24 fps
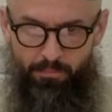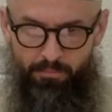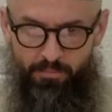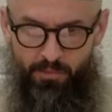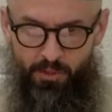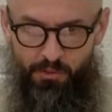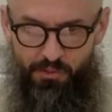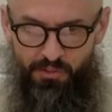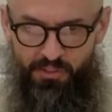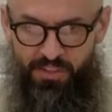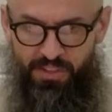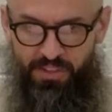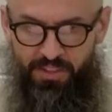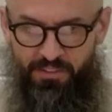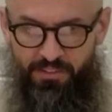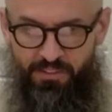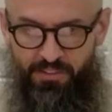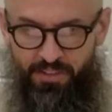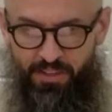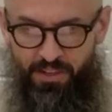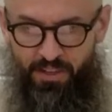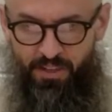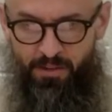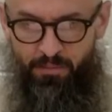Those
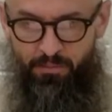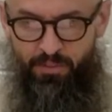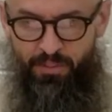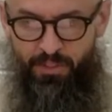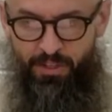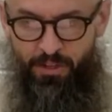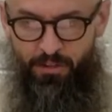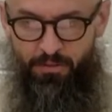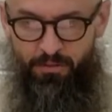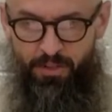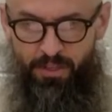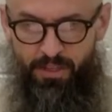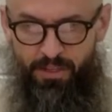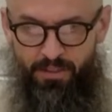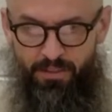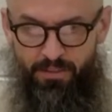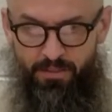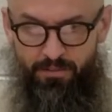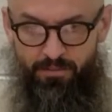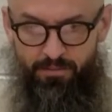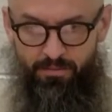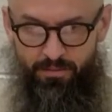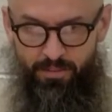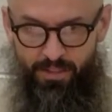things, like
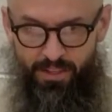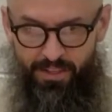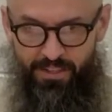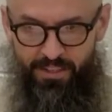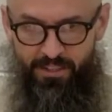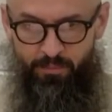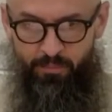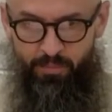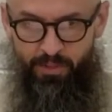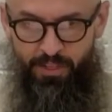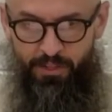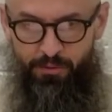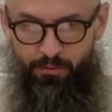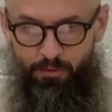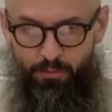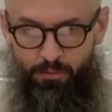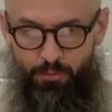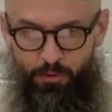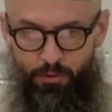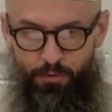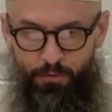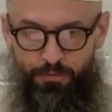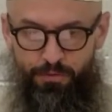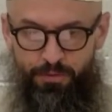they can be
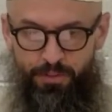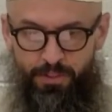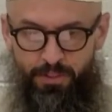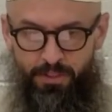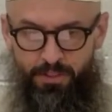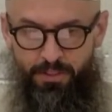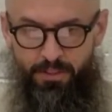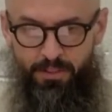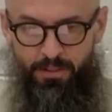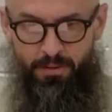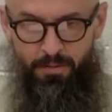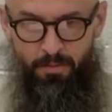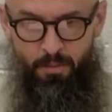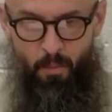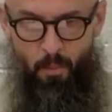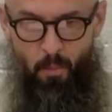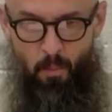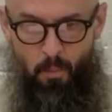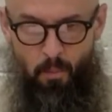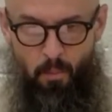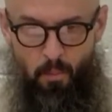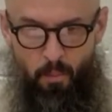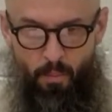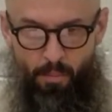removed
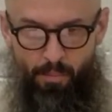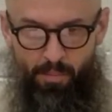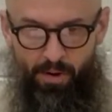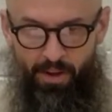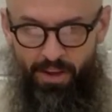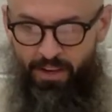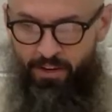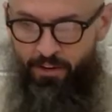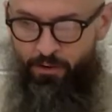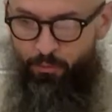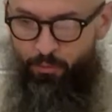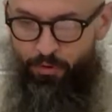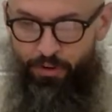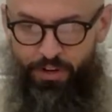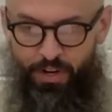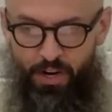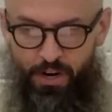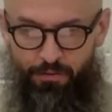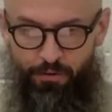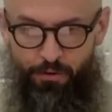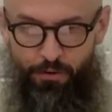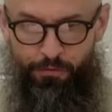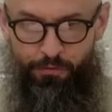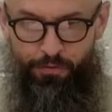and
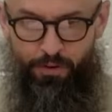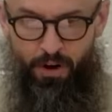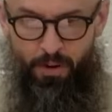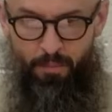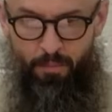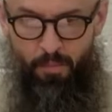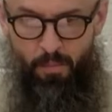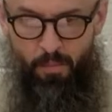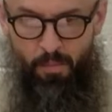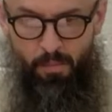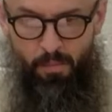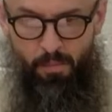recovered from.